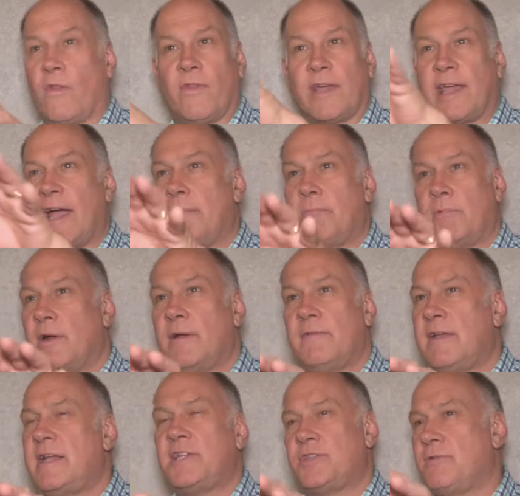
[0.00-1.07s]
on the camera,
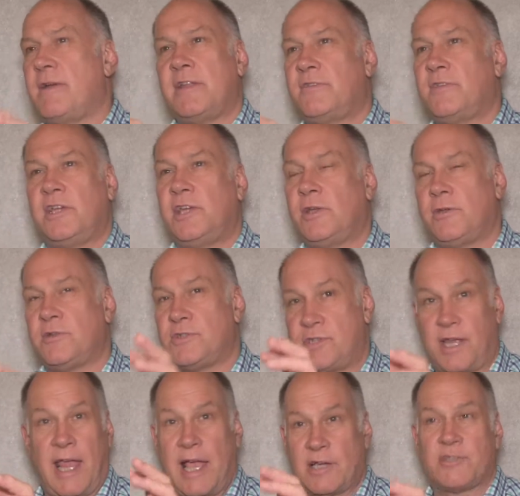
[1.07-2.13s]
is there anything you can
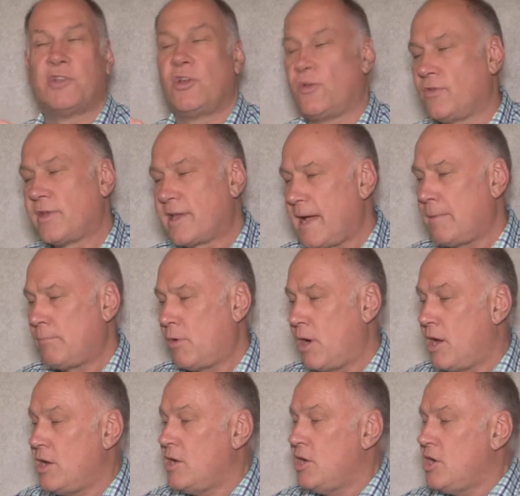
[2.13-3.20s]
see actually on the
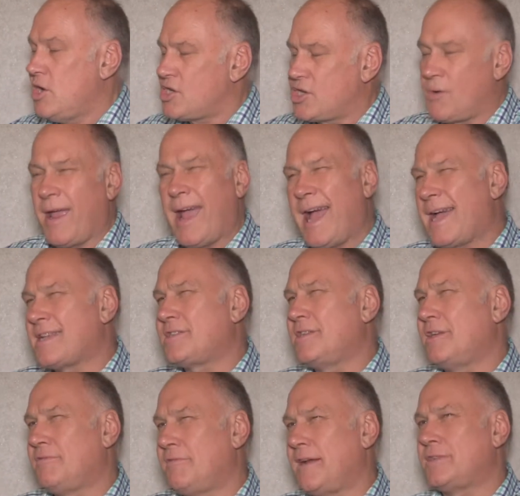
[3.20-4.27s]
camera? So it has
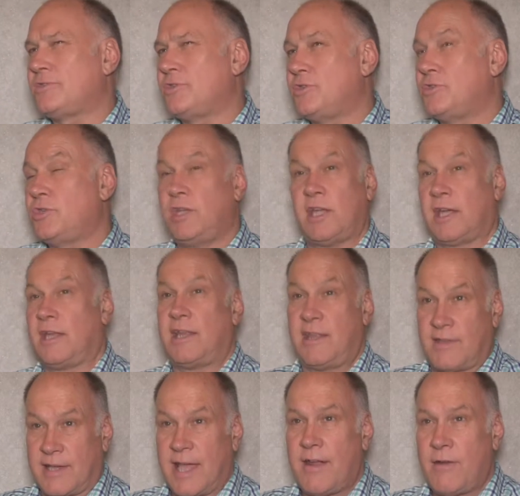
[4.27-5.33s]
the advantage that you can
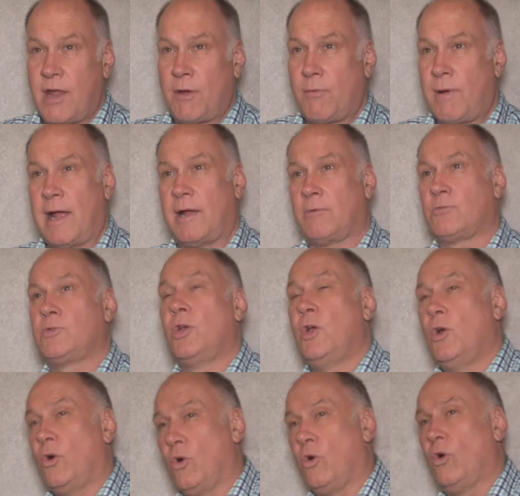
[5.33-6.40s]
either carry it around
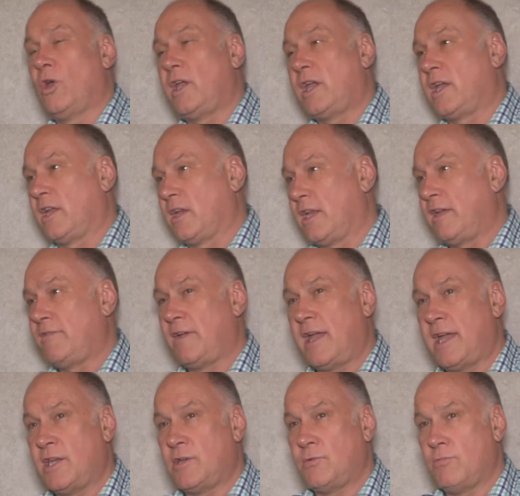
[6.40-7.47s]
or you can leave it
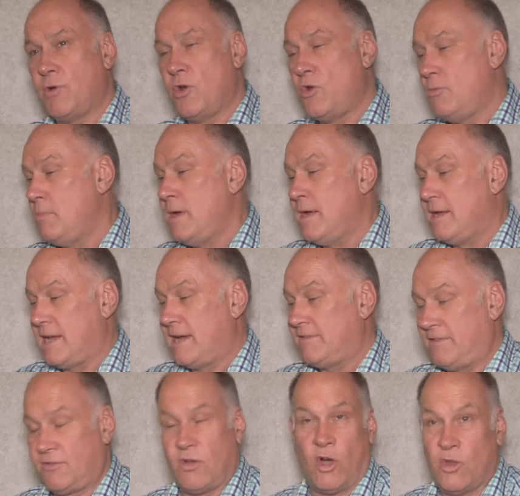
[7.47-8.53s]
in a room. Now if
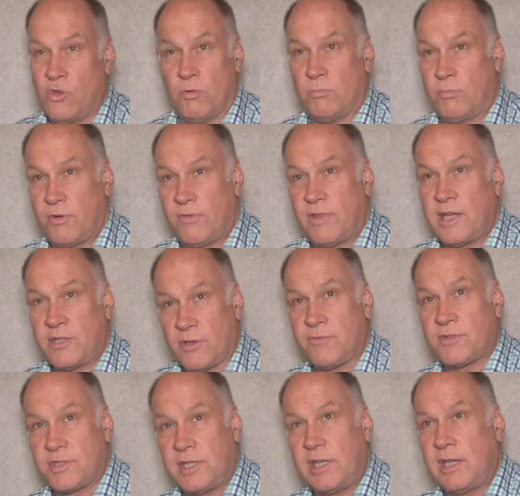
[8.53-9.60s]
you've got a number of these,
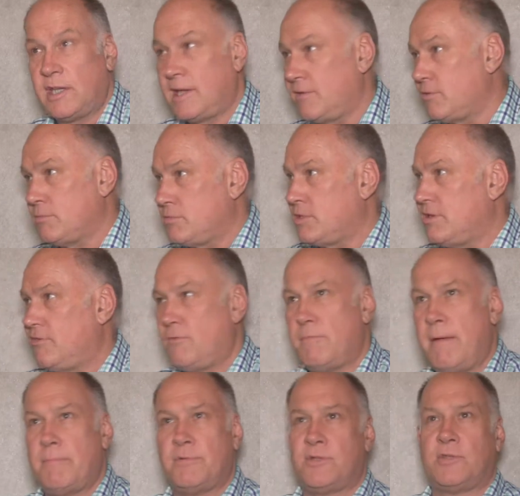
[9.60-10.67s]
obviously you can give them to different
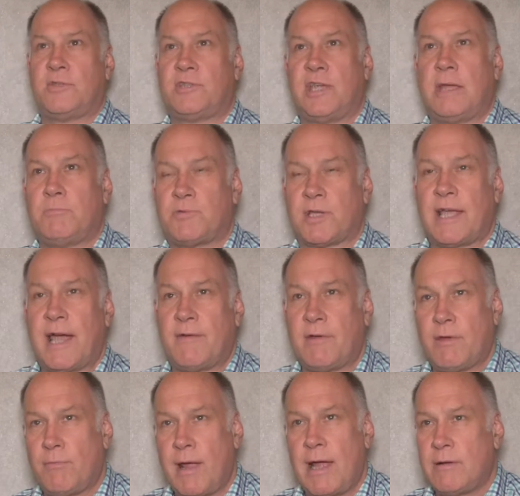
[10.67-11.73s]
members of the team to
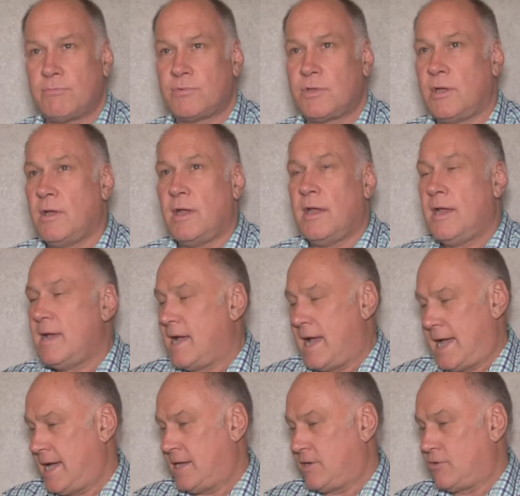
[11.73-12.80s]
carry around,
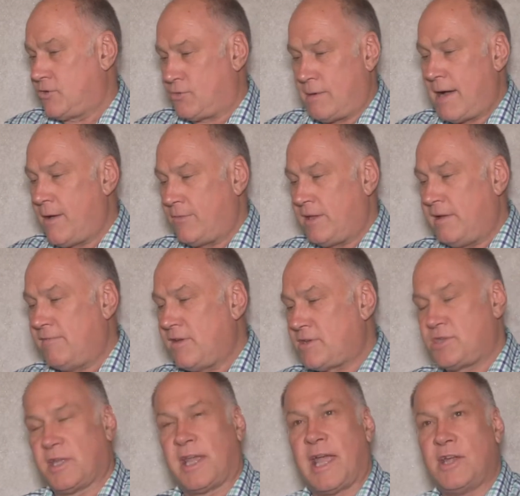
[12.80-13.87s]
and throughout the
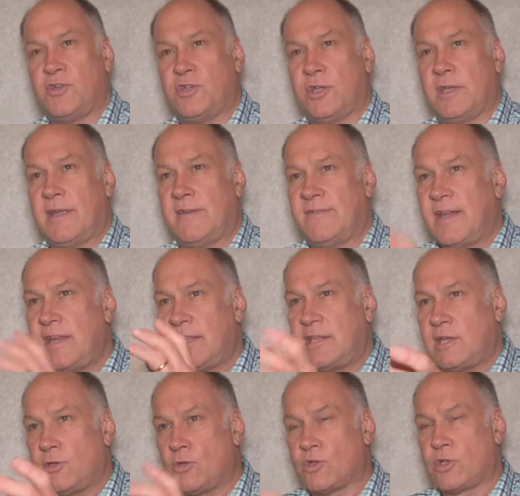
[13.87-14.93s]
investigation, if
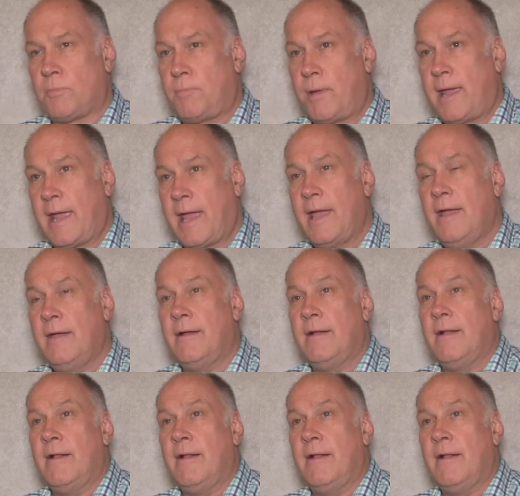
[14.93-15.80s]
anything does appear,